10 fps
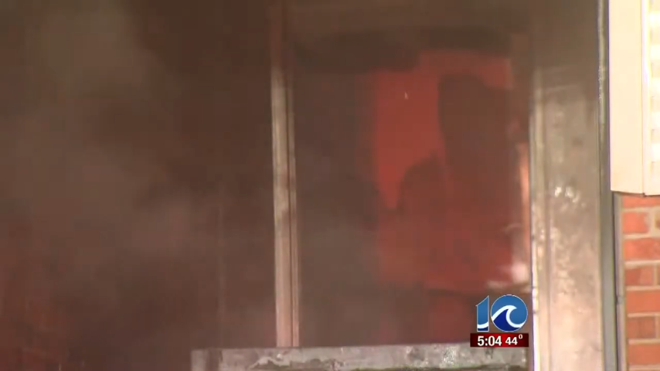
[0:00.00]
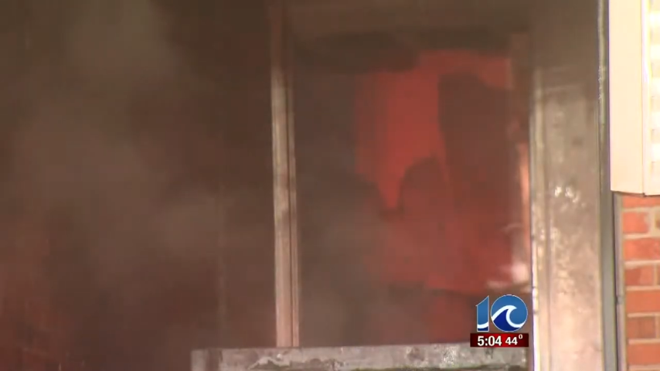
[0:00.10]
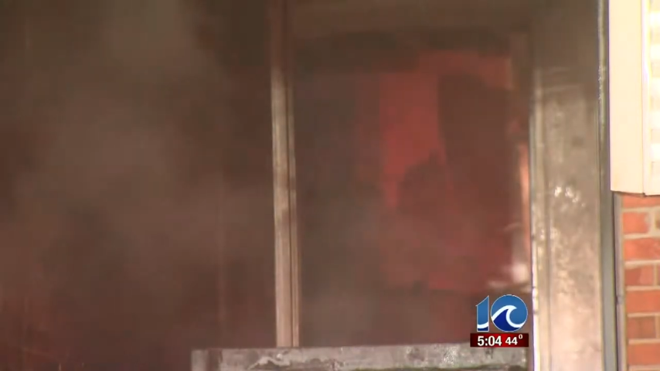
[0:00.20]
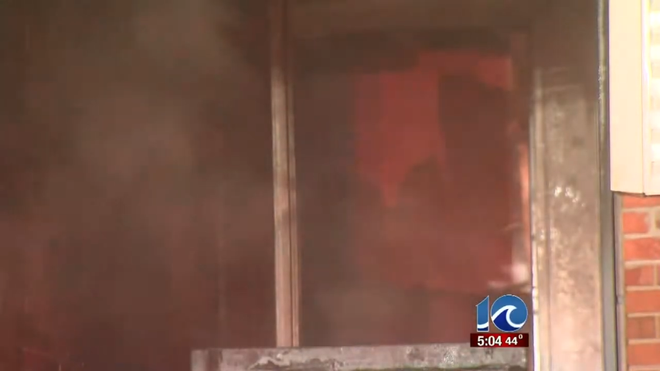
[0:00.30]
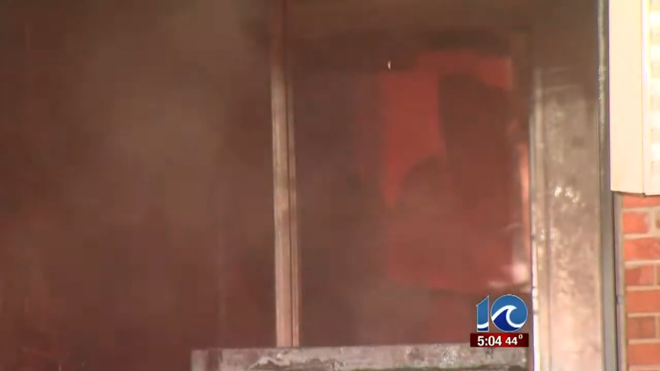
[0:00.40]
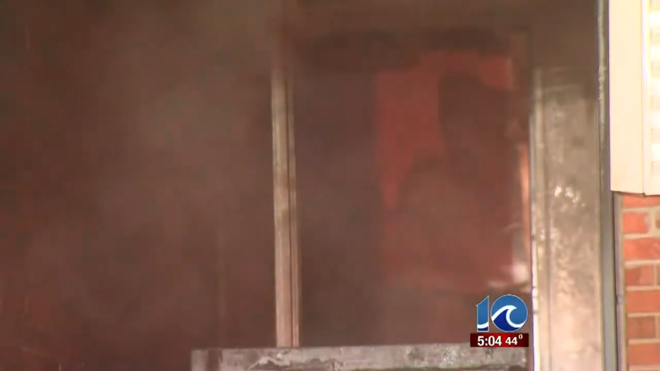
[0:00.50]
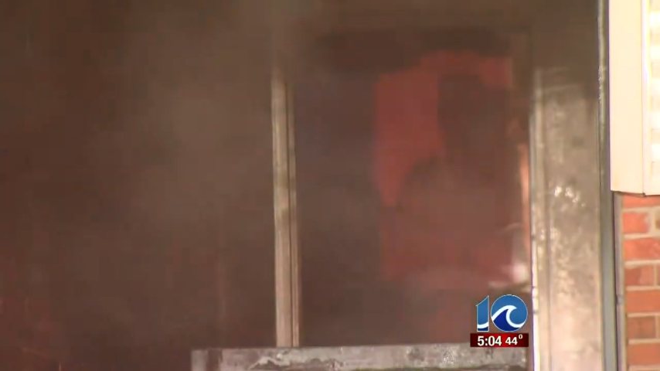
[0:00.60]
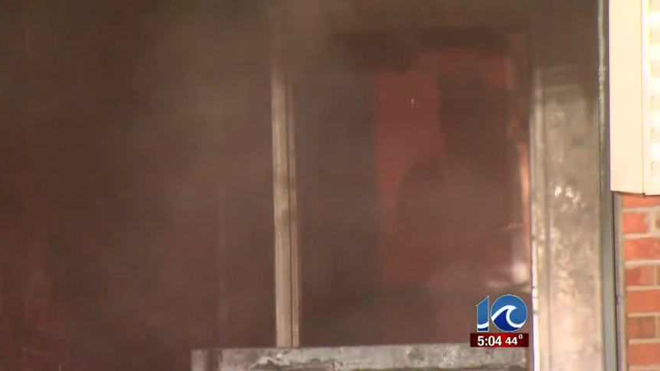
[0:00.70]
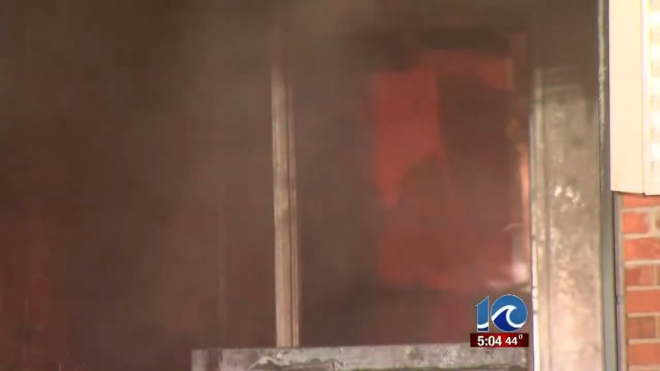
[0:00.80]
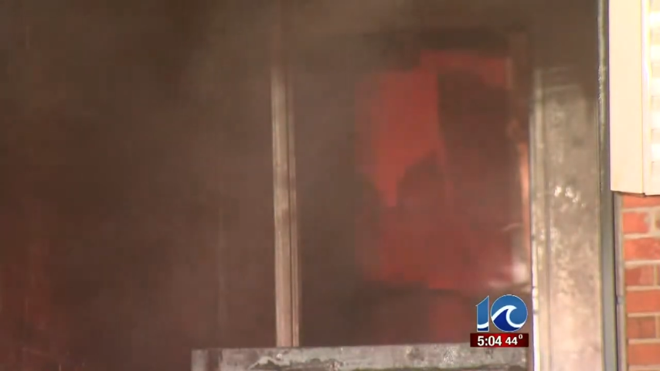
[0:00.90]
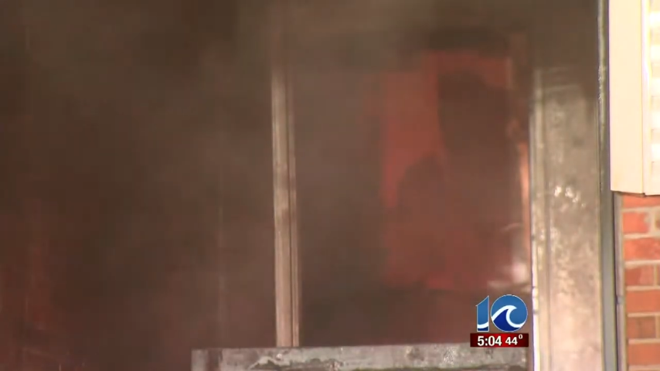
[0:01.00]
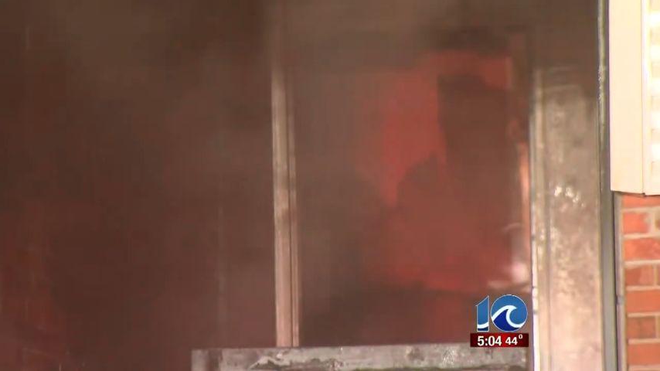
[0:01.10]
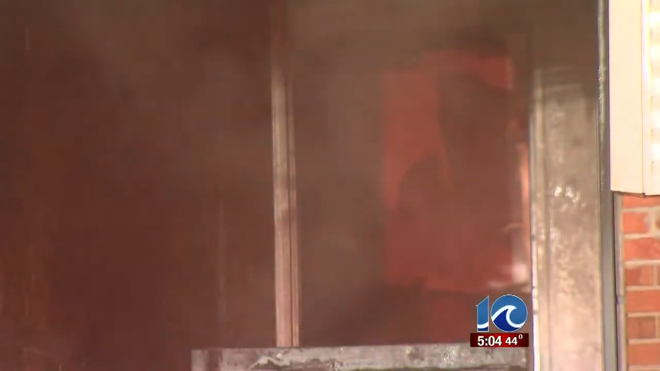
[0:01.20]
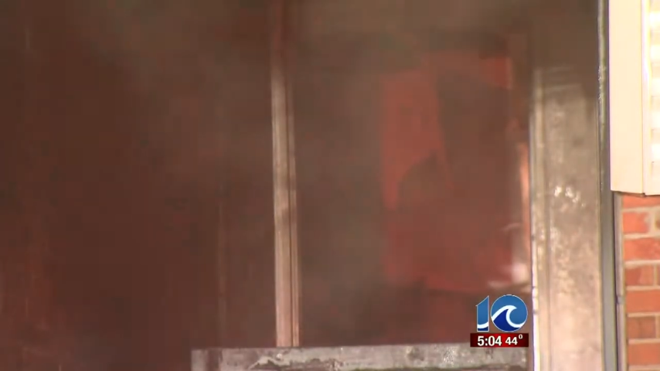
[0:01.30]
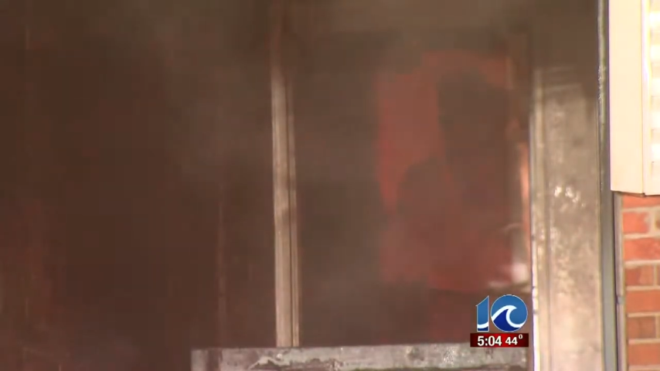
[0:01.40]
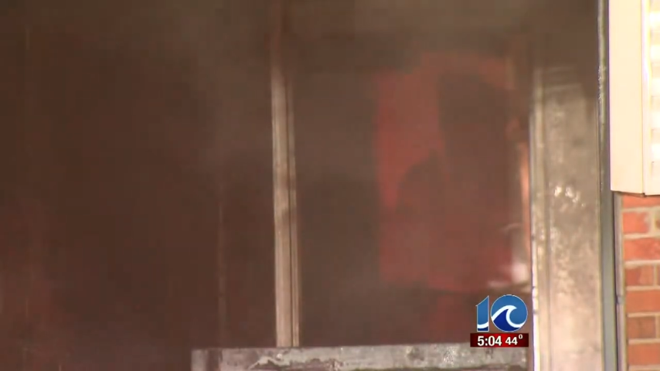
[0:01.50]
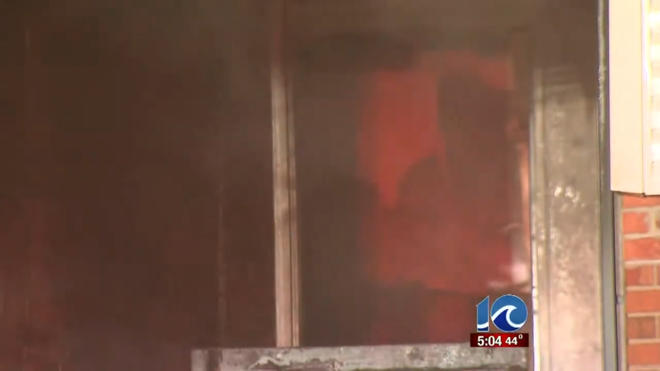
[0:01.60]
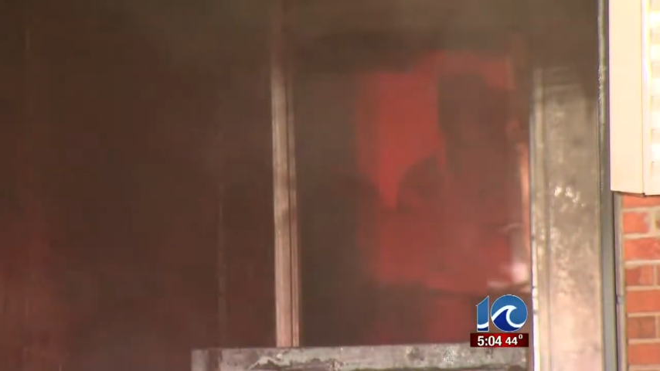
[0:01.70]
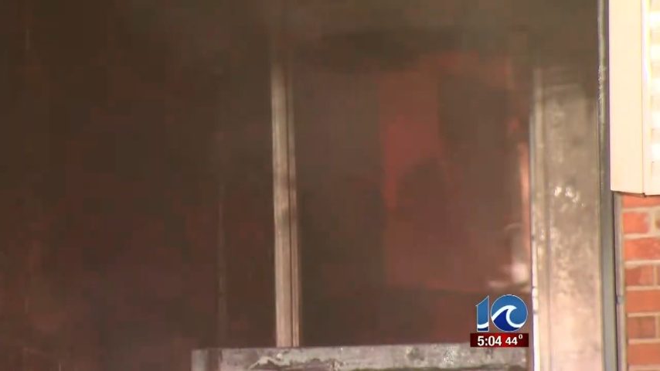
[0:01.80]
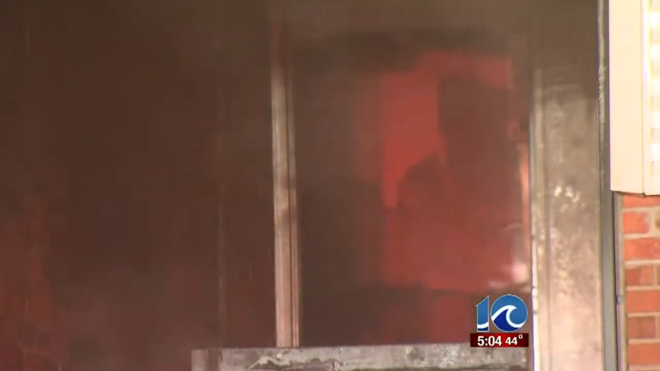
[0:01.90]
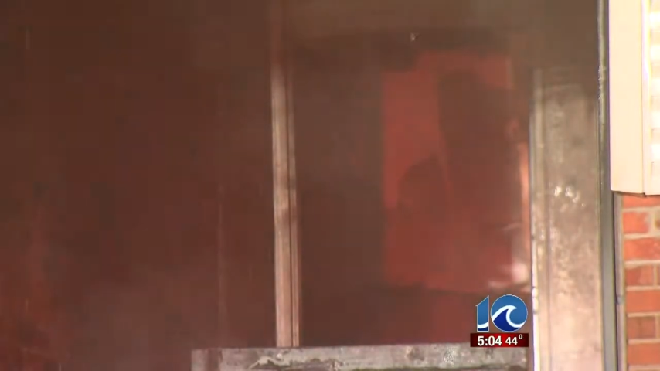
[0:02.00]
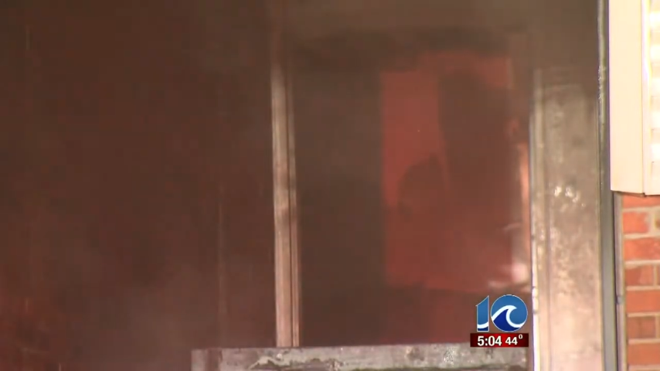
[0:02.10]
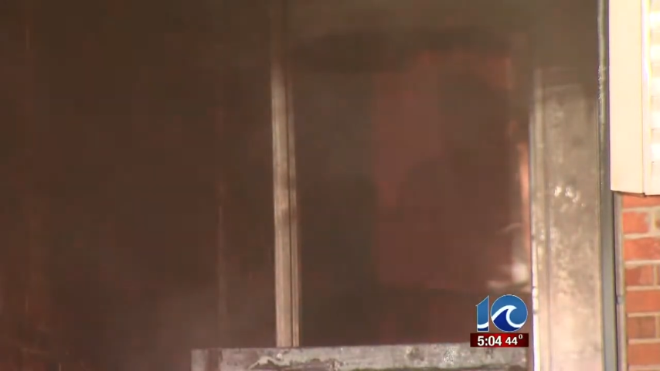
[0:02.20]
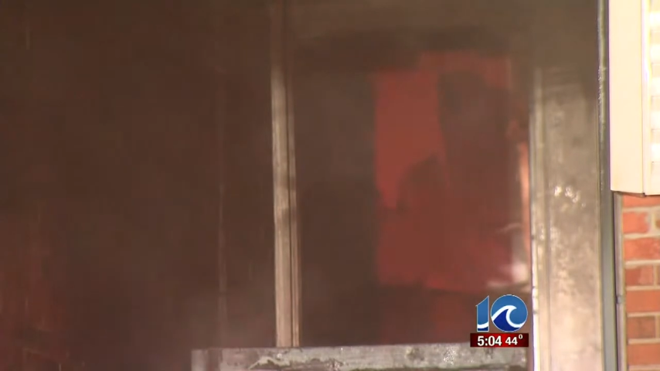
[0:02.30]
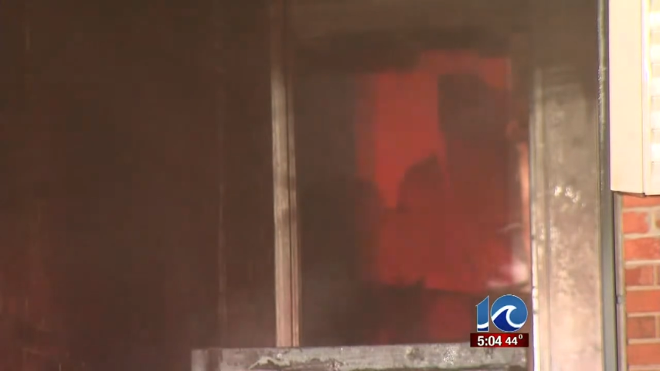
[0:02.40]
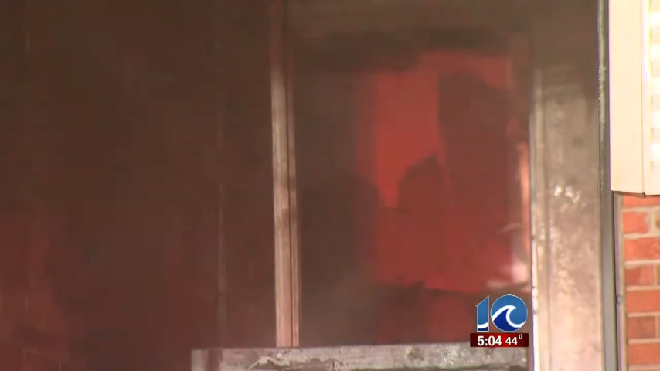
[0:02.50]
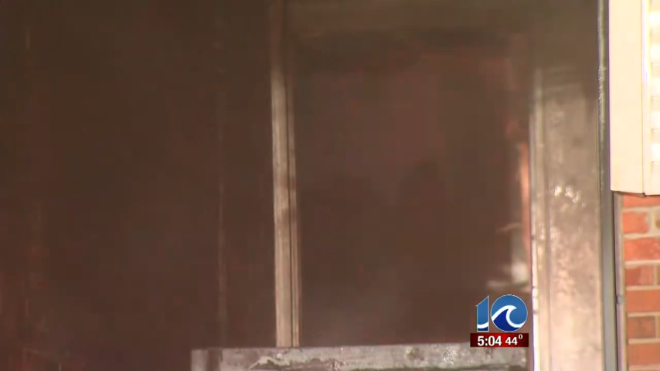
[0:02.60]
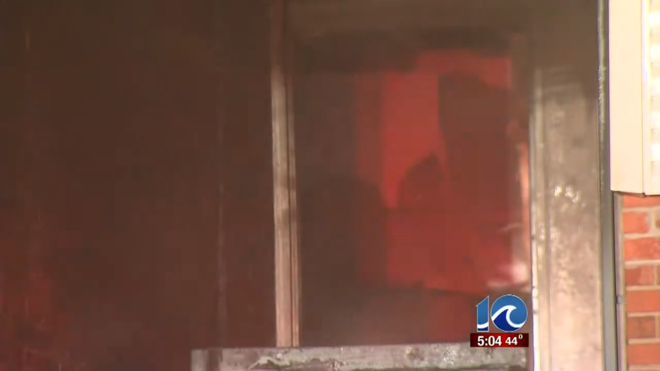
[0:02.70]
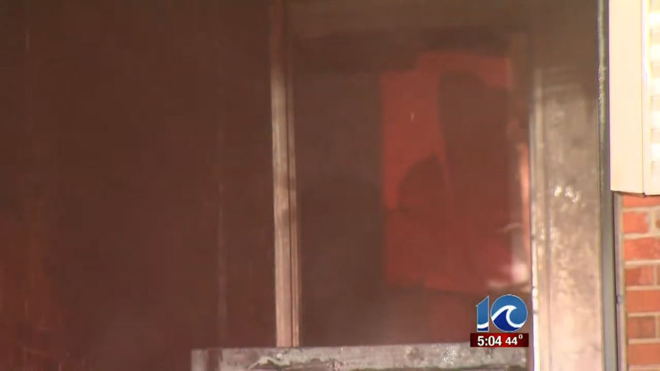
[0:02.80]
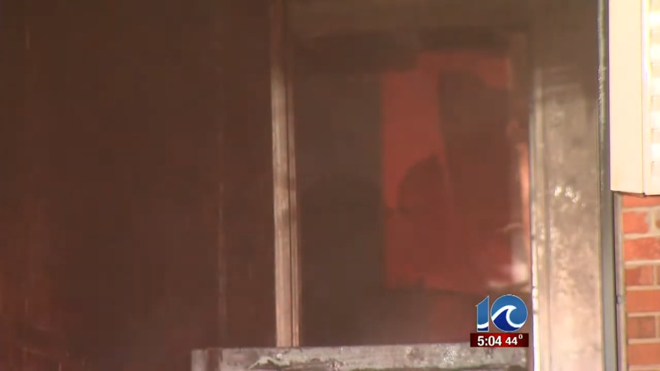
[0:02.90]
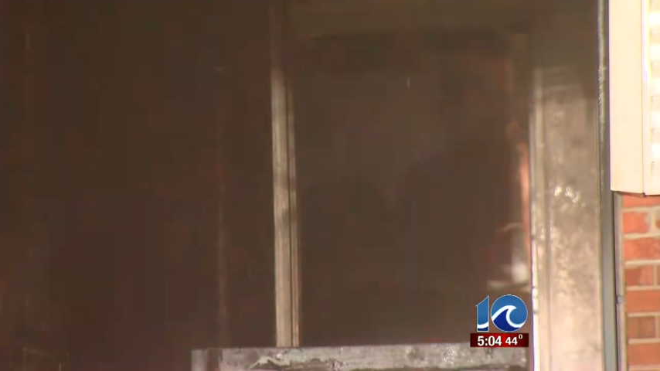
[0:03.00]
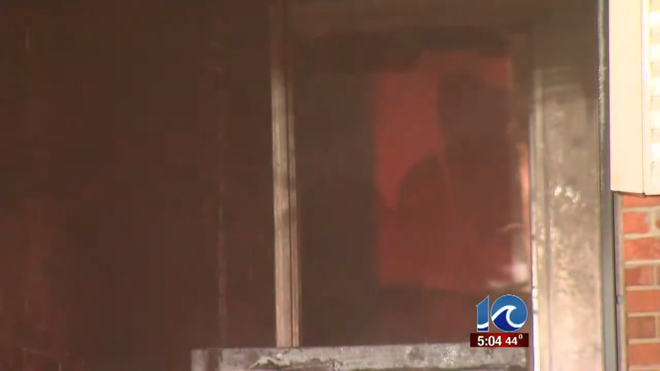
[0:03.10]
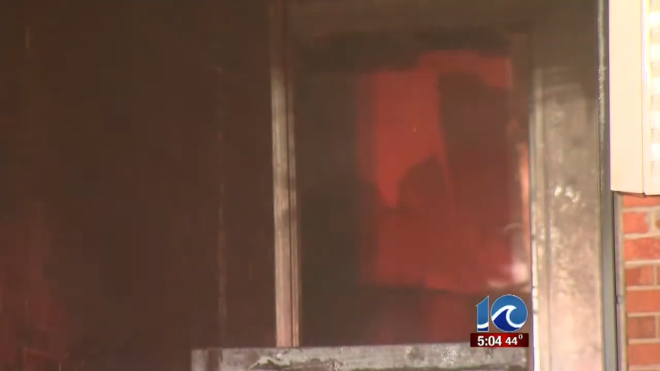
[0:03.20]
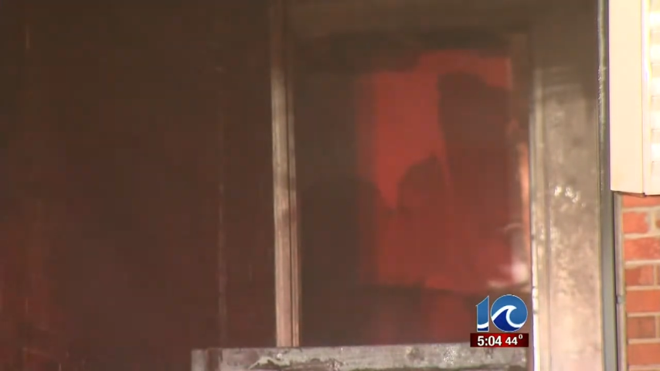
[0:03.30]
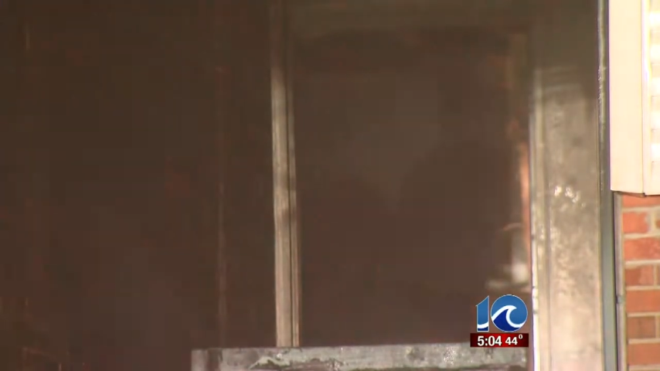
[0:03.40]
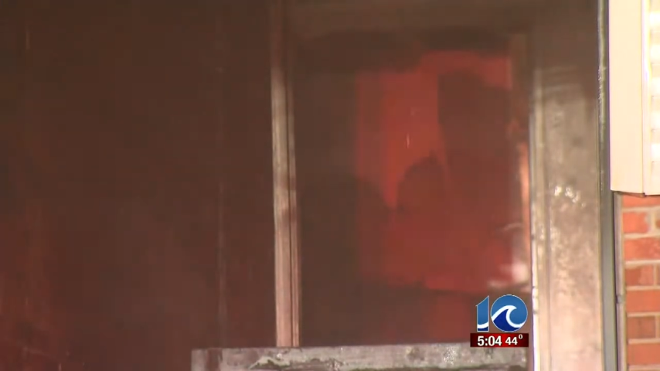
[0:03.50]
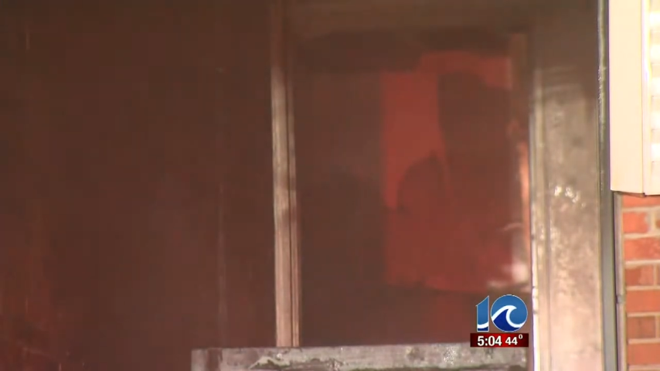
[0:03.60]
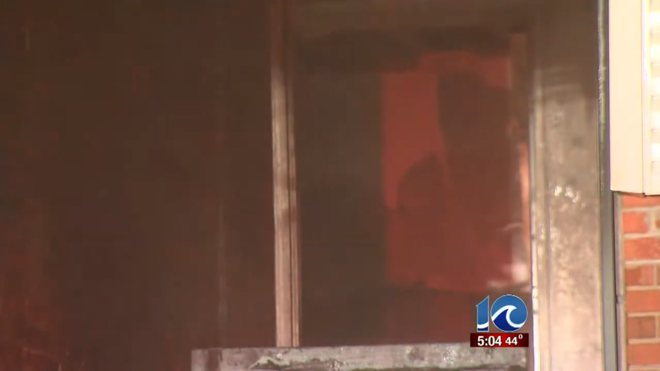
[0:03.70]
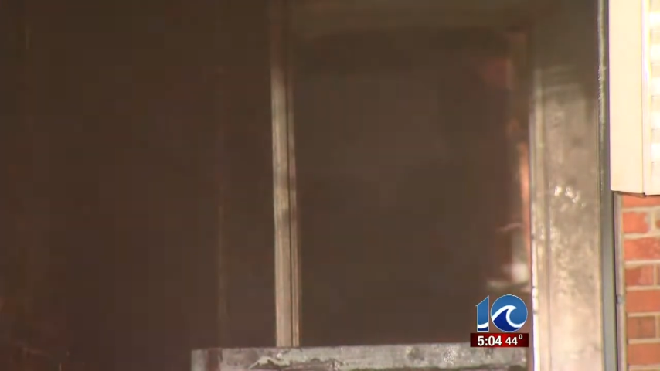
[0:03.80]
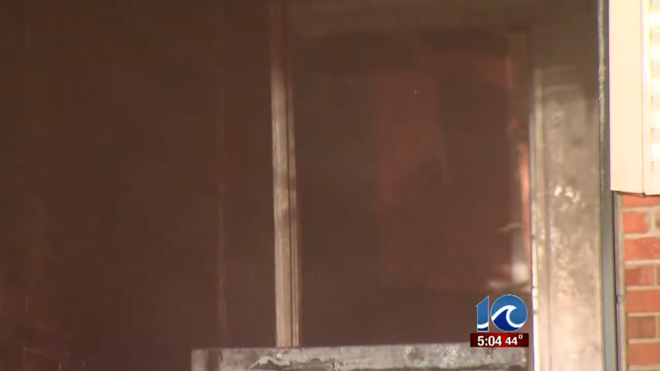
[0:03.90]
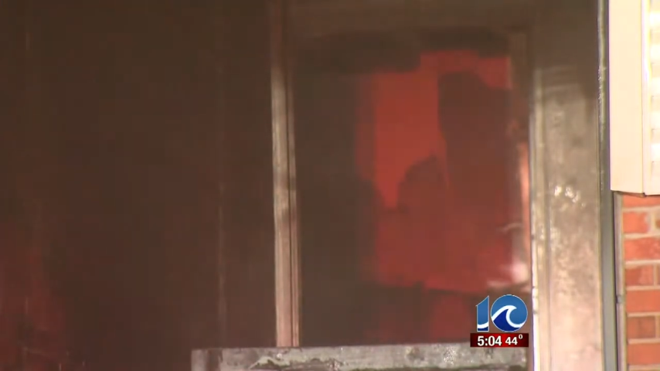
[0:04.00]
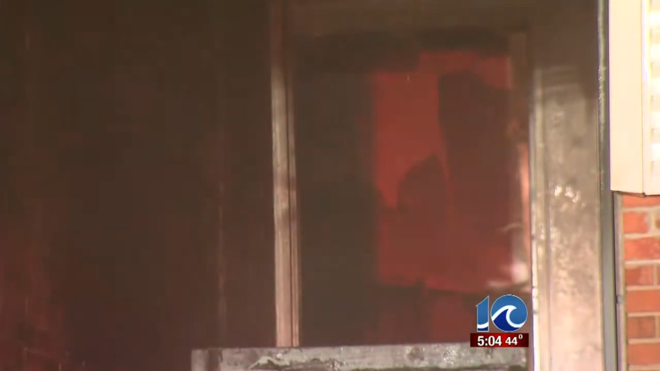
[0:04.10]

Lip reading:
No face is visible, so there are no lips to read.